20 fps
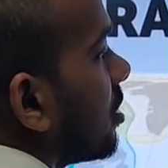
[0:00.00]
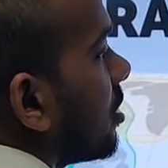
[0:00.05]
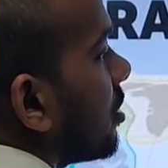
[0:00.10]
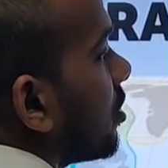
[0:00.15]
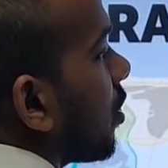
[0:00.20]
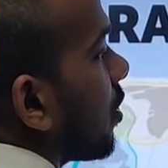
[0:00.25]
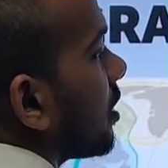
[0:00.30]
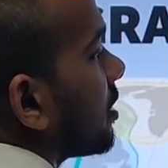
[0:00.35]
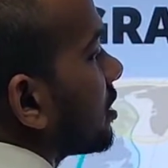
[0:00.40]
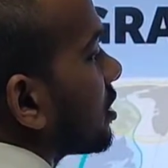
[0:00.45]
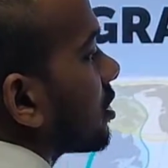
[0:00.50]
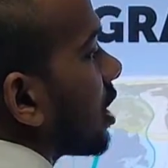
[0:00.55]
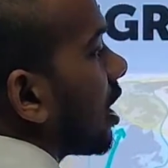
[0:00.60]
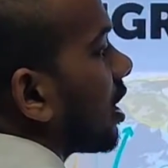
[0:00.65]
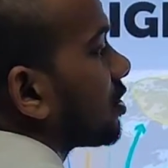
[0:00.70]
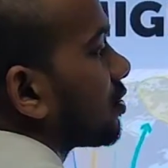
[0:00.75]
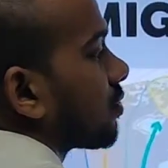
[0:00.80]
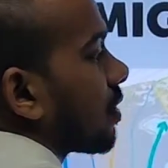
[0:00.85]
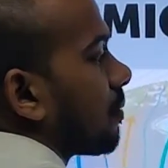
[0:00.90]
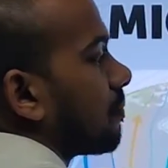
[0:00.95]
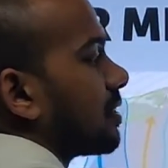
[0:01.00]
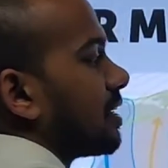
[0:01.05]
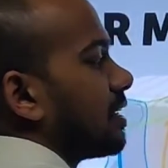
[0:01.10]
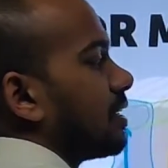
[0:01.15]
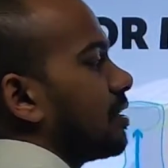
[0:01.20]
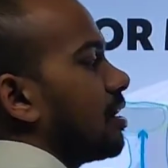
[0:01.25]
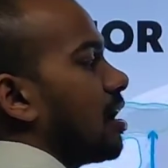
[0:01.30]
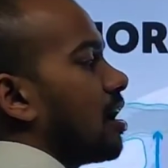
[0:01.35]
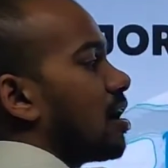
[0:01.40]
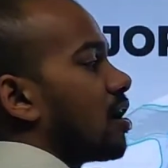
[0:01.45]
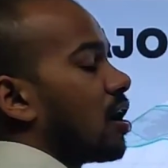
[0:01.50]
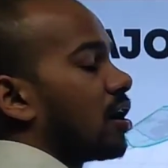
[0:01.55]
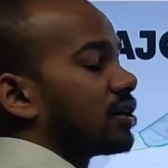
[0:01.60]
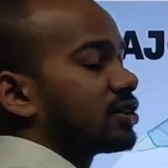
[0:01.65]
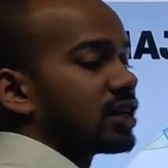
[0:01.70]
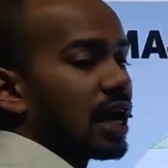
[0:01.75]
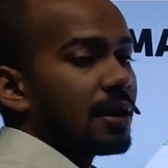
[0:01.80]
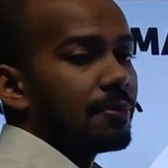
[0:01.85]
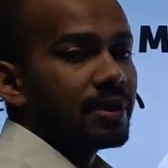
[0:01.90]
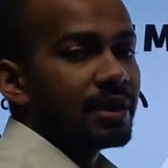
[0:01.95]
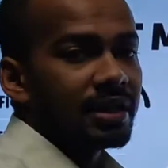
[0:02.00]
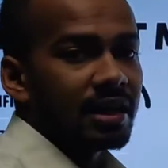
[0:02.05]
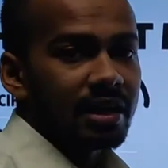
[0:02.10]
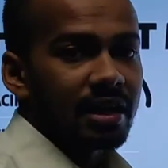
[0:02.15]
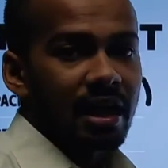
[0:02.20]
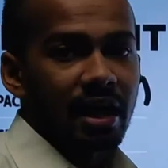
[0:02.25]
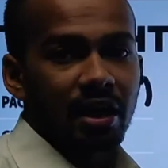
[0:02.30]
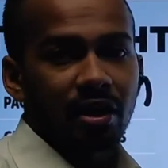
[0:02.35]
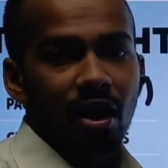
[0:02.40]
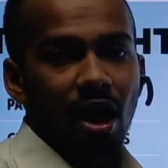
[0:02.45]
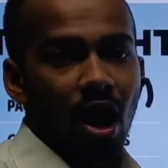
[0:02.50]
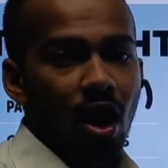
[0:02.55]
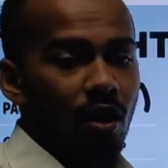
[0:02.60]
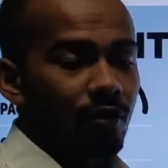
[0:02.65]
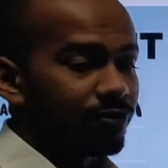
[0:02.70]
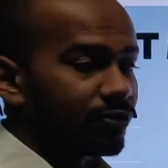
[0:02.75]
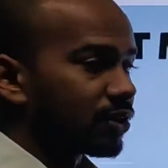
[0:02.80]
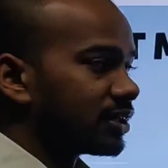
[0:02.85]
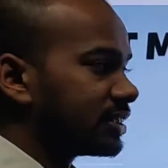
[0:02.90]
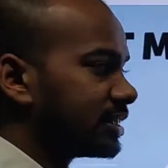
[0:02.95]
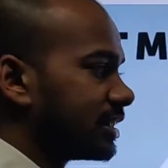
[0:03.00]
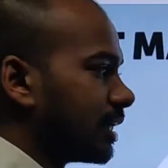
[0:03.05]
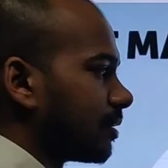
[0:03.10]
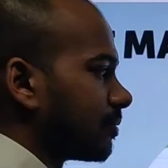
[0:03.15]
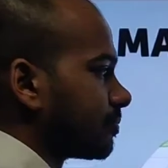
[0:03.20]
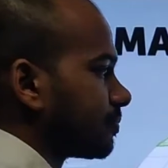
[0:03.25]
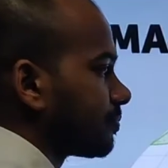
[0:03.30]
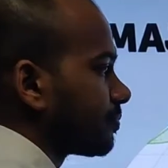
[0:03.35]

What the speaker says: it starts from the Siberian area of Russia.